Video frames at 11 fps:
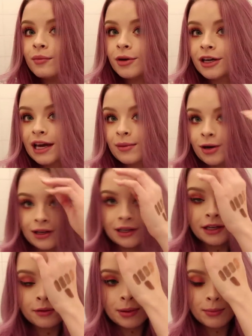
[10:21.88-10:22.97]
but it came out a
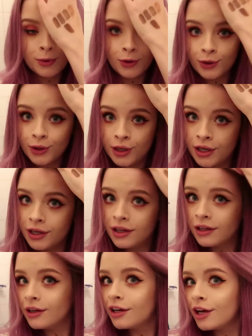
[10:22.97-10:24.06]
little bit more
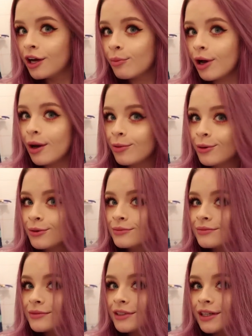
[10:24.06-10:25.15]
purple
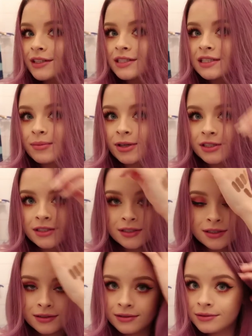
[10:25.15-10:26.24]
than I
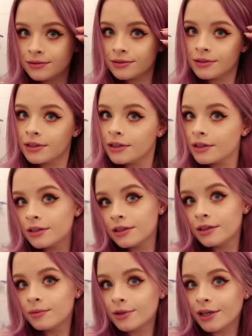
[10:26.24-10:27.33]
anticipated.
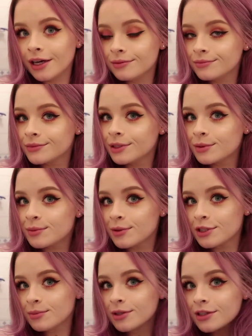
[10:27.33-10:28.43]
Yeah, it was
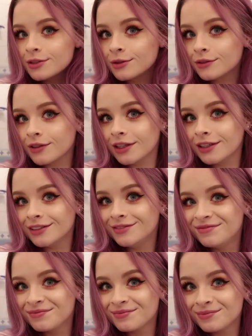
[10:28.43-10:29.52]
supposed to be this sort of colour.
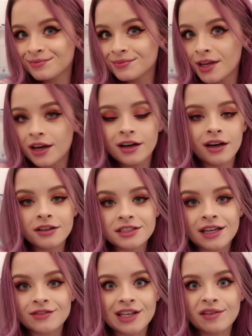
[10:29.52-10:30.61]
I just
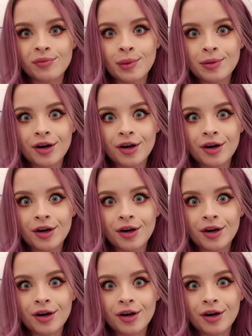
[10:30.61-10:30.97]
had to live in my